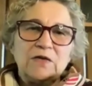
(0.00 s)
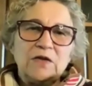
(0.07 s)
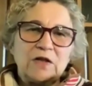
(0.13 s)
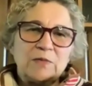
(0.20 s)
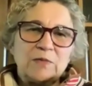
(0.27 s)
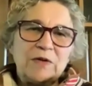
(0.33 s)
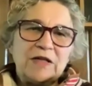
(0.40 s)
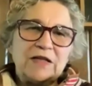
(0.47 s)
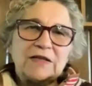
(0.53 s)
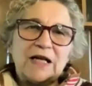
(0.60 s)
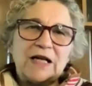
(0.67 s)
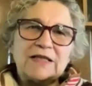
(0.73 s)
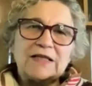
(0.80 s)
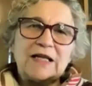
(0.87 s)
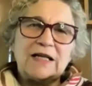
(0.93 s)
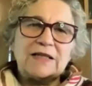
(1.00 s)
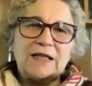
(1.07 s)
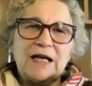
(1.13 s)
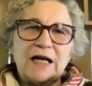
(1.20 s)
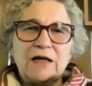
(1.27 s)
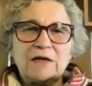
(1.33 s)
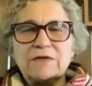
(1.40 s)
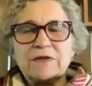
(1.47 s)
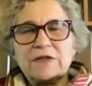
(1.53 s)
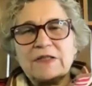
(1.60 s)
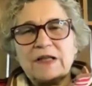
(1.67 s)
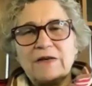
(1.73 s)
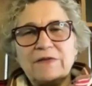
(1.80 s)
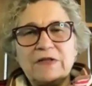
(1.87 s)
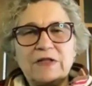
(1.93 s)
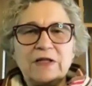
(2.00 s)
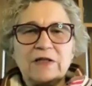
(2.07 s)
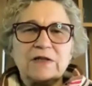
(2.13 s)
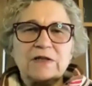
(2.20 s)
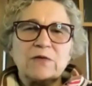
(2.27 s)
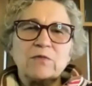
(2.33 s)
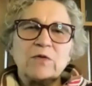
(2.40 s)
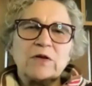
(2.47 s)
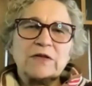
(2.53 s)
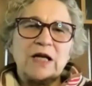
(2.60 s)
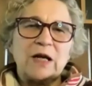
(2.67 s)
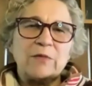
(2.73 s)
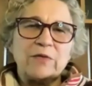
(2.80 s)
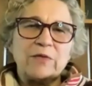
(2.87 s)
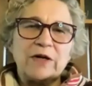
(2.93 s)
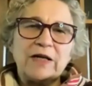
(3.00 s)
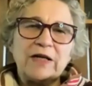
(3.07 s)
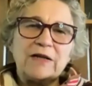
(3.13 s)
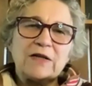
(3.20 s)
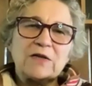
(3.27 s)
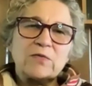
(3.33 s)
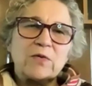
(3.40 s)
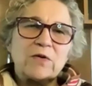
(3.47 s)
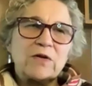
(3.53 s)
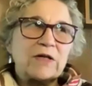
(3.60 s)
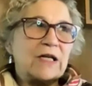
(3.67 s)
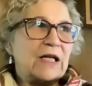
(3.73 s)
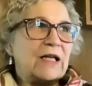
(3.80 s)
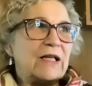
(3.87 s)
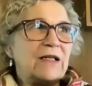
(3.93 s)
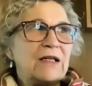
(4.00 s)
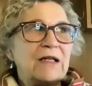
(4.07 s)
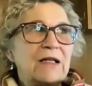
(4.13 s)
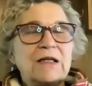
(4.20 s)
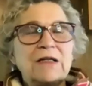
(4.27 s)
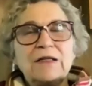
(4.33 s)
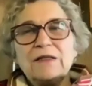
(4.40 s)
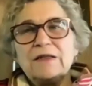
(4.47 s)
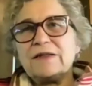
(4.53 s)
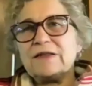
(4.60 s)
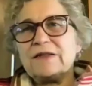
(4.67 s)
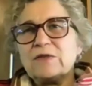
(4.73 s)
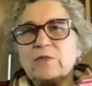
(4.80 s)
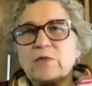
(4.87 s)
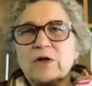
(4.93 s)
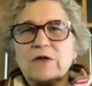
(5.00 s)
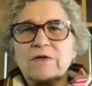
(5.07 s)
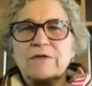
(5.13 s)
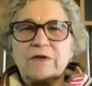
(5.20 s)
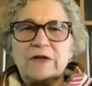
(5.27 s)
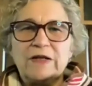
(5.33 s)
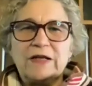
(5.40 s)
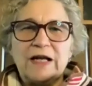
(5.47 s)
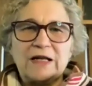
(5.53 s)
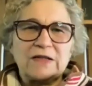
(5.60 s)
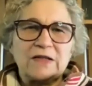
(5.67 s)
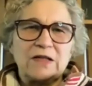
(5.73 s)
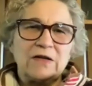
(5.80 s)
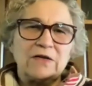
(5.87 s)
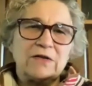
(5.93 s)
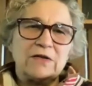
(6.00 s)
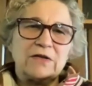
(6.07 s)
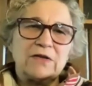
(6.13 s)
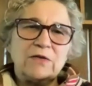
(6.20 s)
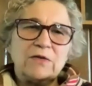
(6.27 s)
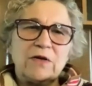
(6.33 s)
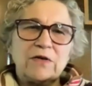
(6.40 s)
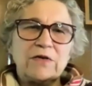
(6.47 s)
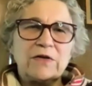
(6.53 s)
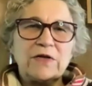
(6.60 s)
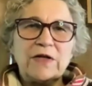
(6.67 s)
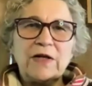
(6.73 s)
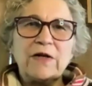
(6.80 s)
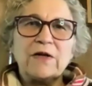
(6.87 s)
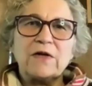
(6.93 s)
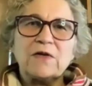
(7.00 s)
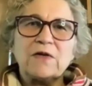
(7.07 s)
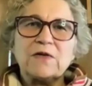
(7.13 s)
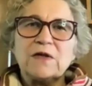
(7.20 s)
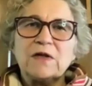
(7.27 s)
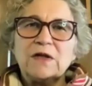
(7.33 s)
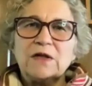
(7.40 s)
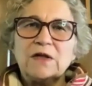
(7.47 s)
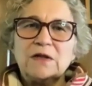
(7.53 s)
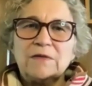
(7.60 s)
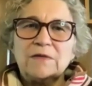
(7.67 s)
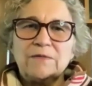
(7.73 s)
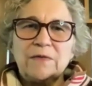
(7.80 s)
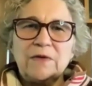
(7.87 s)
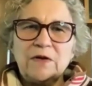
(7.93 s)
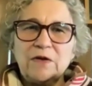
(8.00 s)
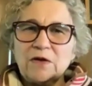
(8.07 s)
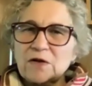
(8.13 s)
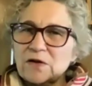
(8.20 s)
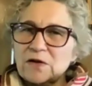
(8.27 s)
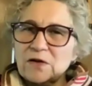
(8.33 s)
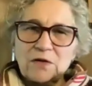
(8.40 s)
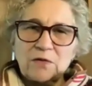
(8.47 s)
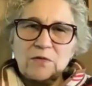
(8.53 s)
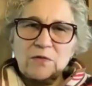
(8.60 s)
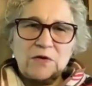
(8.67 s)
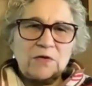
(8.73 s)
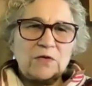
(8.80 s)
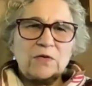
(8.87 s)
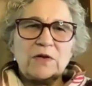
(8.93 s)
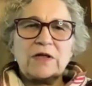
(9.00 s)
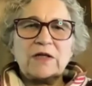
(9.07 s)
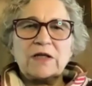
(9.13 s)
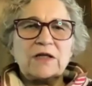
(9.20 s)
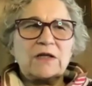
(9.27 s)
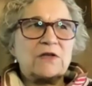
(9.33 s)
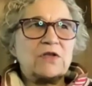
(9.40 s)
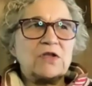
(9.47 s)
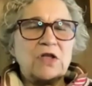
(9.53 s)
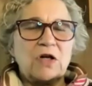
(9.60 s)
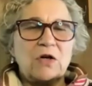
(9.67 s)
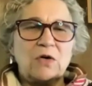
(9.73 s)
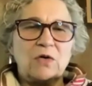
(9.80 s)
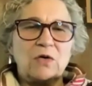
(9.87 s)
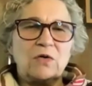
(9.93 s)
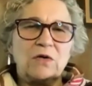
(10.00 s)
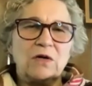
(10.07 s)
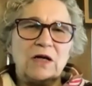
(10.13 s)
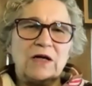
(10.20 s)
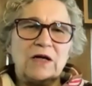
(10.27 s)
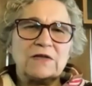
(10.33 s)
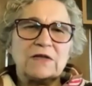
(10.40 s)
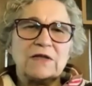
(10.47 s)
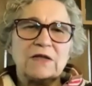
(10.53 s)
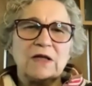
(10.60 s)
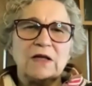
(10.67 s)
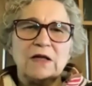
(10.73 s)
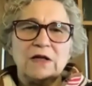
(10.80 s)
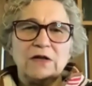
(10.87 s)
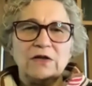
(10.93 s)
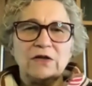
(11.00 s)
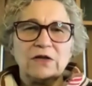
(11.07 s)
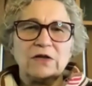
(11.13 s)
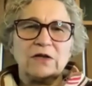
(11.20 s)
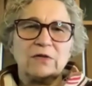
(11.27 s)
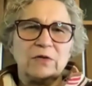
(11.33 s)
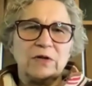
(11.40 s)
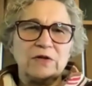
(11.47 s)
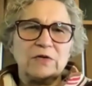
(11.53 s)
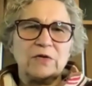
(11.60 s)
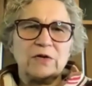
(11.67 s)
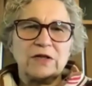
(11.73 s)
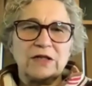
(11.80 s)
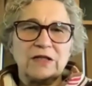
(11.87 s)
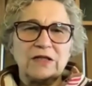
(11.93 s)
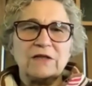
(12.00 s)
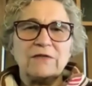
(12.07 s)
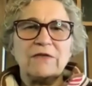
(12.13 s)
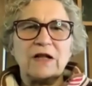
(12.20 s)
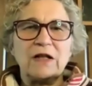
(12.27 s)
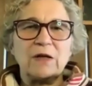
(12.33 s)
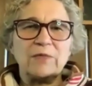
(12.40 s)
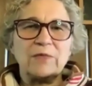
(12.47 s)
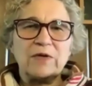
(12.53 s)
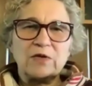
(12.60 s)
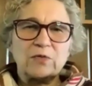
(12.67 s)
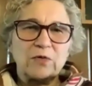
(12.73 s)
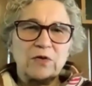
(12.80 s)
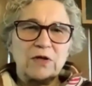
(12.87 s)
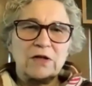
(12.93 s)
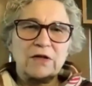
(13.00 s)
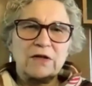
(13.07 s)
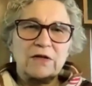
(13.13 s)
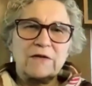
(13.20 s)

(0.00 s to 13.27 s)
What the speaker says: Just because I sat down for 7 years and worked on bringing this work in, this is work for the next 100, 200 years. You're the ones who are going to show us, you're the ones who are going to develop this work.